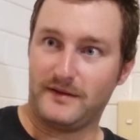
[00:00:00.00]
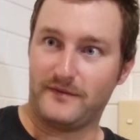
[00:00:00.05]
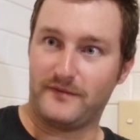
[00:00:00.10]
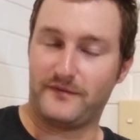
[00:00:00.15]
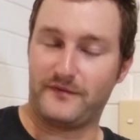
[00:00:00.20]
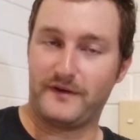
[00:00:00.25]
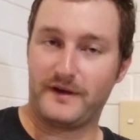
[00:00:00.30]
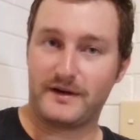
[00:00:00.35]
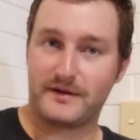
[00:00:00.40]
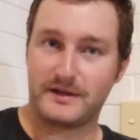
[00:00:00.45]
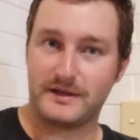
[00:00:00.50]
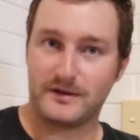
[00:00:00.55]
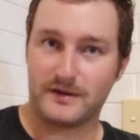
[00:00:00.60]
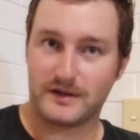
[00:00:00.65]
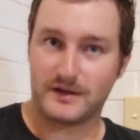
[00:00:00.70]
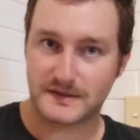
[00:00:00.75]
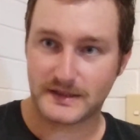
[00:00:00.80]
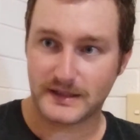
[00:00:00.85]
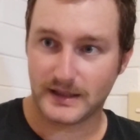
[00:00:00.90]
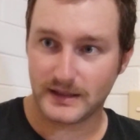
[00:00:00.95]
Very
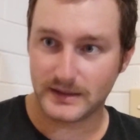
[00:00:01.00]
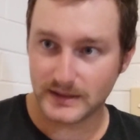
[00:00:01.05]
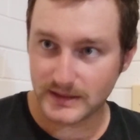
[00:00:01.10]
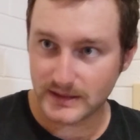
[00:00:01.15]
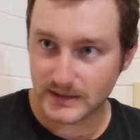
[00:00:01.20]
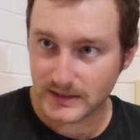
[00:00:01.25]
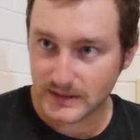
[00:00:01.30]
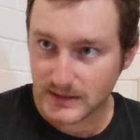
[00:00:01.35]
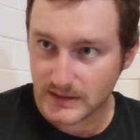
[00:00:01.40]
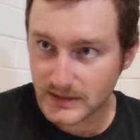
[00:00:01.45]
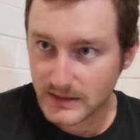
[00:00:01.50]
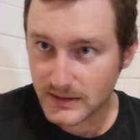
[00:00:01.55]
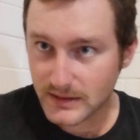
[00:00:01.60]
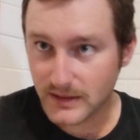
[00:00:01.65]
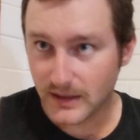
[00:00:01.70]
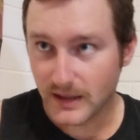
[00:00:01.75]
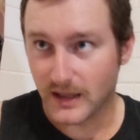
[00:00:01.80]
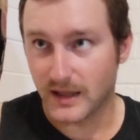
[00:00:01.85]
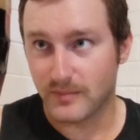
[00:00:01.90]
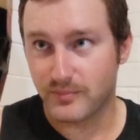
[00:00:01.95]
nice colour.
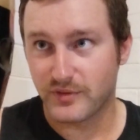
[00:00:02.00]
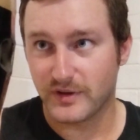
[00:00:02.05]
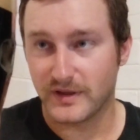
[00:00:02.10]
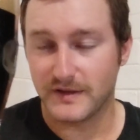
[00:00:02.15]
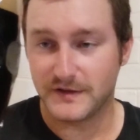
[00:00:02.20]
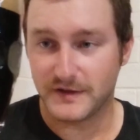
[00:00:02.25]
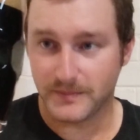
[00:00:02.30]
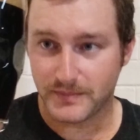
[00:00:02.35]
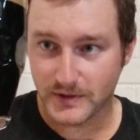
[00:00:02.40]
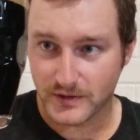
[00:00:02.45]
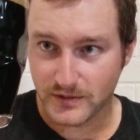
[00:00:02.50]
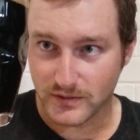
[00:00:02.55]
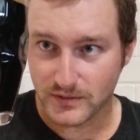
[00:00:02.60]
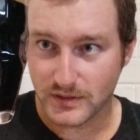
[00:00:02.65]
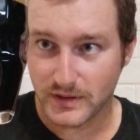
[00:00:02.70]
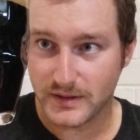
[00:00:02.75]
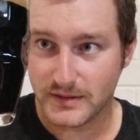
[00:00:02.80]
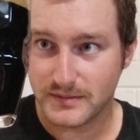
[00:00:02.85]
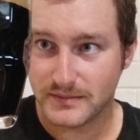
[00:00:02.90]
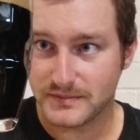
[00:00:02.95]
Pretty
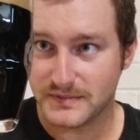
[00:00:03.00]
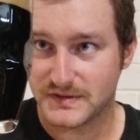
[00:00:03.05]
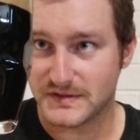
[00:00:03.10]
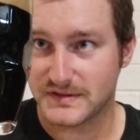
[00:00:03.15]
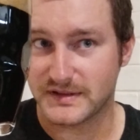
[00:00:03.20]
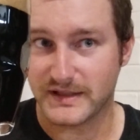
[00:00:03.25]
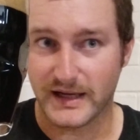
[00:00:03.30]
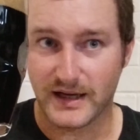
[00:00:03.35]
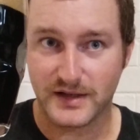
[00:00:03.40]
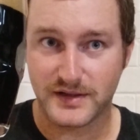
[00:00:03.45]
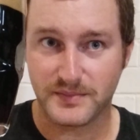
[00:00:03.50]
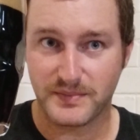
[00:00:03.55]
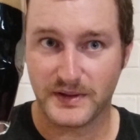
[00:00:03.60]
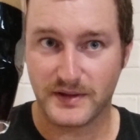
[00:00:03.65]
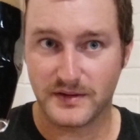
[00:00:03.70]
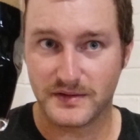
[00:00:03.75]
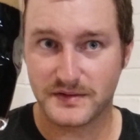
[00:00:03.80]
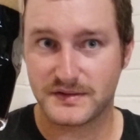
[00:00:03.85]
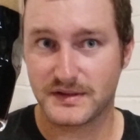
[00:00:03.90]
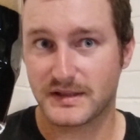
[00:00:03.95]
typical stout
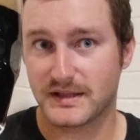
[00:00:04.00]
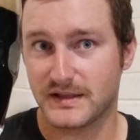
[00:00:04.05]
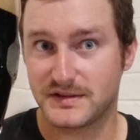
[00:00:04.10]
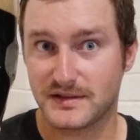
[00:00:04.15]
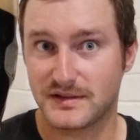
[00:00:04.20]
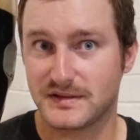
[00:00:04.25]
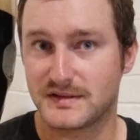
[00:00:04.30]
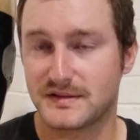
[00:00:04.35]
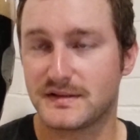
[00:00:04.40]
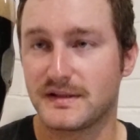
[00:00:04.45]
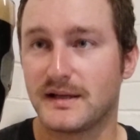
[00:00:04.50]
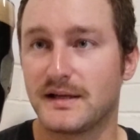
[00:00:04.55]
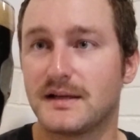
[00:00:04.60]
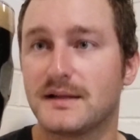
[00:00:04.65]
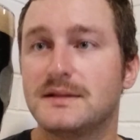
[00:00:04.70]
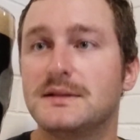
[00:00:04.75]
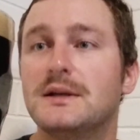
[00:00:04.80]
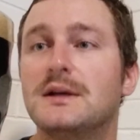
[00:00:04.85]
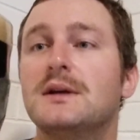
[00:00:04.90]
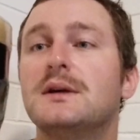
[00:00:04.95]
appearance, I guess you could
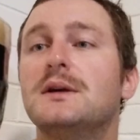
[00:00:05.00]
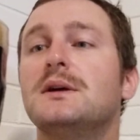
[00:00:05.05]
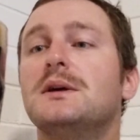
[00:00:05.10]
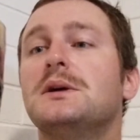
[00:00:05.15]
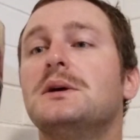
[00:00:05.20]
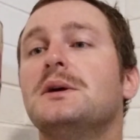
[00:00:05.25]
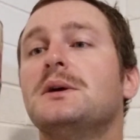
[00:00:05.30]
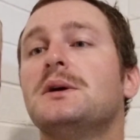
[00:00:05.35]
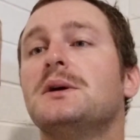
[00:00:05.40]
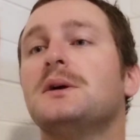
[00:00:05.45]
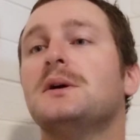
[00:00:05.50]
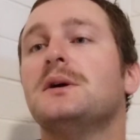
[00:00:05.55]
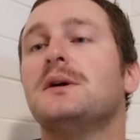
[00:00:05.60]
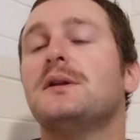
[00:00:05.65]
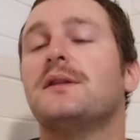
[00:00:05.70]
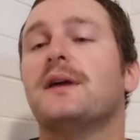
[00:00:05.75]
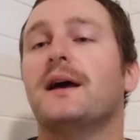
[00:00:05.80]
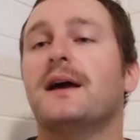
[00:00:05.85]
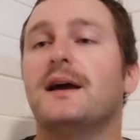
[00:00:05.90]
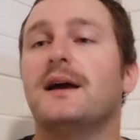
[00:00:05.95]
say.
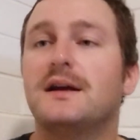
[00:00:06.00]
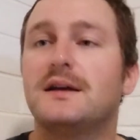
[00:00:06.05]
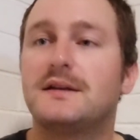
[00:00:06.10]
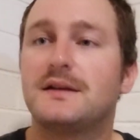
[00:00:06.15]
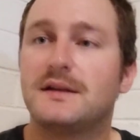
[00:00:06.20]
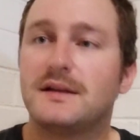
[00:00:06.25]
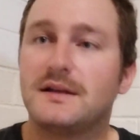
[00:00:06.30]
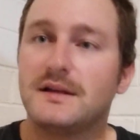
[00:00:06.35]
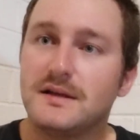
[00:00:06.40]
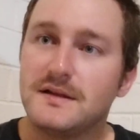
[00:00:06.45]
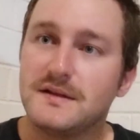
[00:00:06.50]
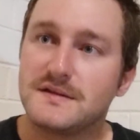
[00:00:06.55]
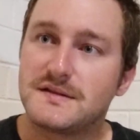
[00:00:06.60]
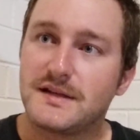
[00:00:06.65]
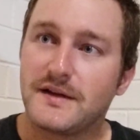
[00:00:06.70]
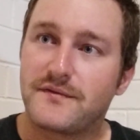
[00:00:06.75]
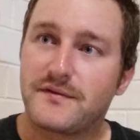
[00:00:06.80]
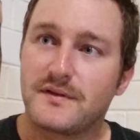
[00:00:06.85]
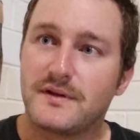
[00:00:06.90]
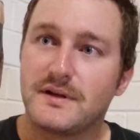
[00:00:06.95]
The head is
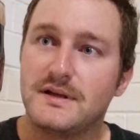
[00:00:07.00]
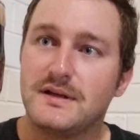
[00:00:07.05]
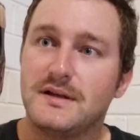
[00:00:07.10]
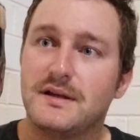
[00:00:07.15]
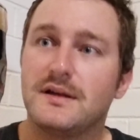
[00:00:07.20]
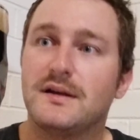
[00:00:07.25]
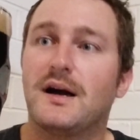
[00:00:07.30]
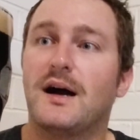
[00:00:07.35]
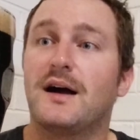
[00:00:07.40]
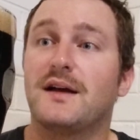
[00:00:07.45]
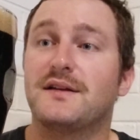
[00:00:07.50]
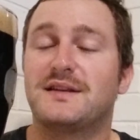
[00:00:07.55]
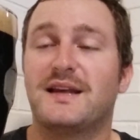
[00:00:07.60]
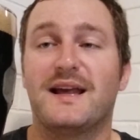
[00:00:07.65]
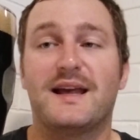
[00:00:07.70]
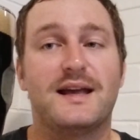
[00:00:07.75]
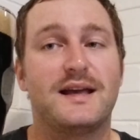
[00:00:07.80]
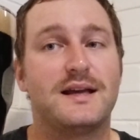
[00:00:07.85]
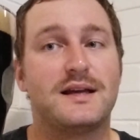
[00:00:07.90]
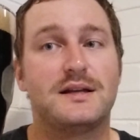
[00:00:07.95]
definitely
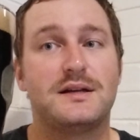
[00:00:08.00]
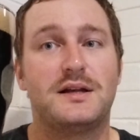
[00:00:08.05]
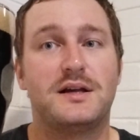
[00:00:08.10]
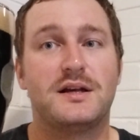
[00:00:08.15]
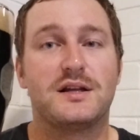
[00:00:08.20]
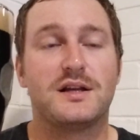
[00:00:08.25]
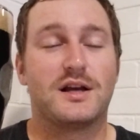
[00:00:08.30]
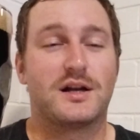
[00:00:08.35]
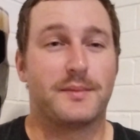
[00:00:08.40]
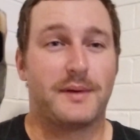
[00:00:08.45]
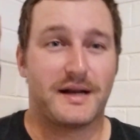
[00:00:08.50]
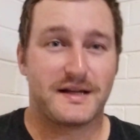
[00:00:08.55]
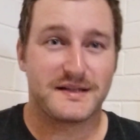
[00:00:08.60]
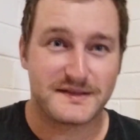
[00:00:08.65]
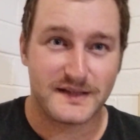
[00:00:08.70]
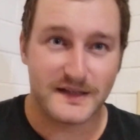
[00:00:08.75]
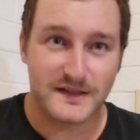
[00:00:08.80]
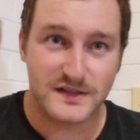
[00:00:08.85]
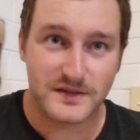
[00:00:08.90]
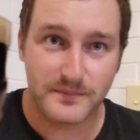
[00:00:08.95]
tan. You got about a
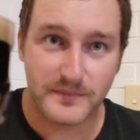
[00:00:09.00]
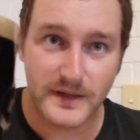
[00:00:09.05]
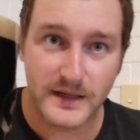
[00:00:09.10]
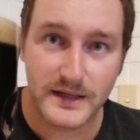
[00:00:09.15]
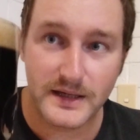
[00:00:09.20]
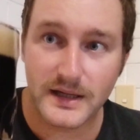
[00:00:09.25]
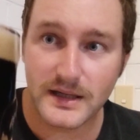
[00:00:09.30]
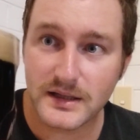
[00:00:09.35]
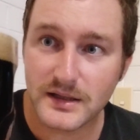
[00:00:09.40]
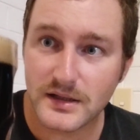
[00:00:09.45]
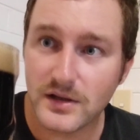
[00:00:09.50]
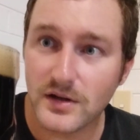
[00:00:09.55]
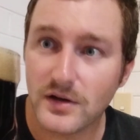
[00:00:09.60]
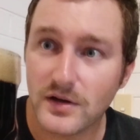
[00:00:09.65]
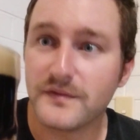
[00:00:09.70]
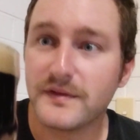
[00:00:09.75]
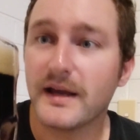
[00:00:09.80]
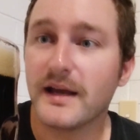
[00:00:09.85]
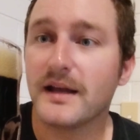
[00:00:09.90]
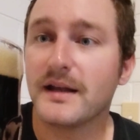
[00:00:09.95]
centimetre
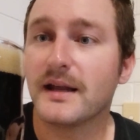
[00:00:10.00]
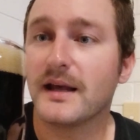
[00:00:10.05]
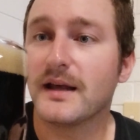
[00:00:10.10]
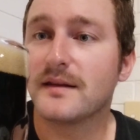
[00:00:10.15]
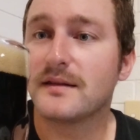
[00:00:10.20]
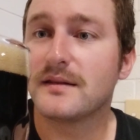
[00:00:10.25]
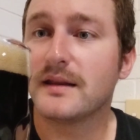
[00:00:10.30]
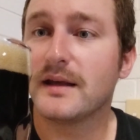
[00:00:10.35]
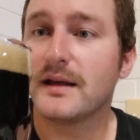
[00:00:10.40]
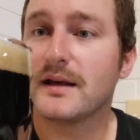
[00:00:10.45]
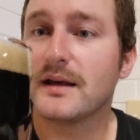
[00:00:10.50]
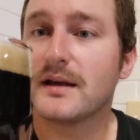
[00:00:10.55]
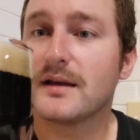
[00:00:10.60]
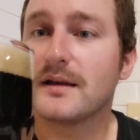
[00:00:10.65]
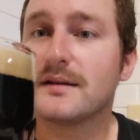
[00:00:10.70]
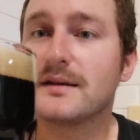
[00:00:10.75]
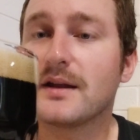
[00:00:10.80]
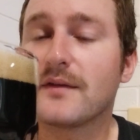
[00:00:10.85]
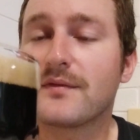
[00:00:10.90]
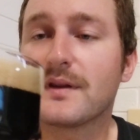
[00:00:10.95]
of tan head
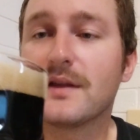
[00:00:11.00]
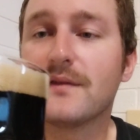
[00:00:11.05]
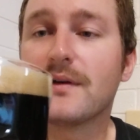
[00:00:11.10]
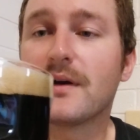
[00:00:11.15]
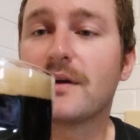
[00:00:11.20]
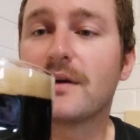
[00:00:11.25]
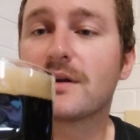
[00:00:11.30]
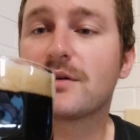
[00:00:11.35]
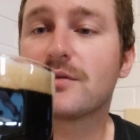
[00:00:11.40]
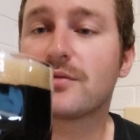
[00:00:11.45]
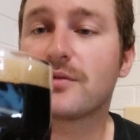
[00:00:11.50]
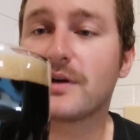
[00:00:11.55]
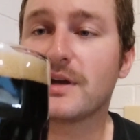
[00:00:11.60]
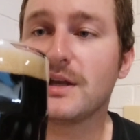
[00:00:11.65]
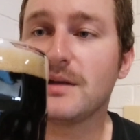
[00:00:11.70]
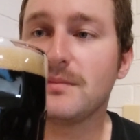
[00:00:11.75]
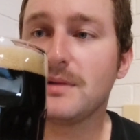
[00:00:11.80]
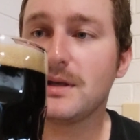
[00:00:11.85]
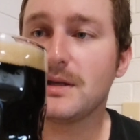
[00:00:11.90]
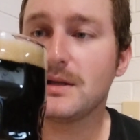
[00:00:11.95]
there. Definitely very
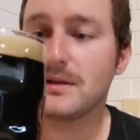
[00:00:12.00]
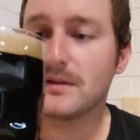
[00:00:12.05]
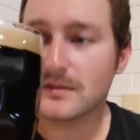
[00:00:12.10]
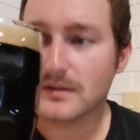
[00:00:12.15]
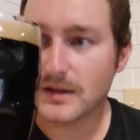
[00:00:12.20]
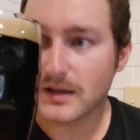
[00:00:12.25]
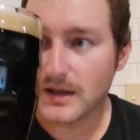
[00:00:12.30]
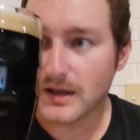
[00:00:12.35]
creamy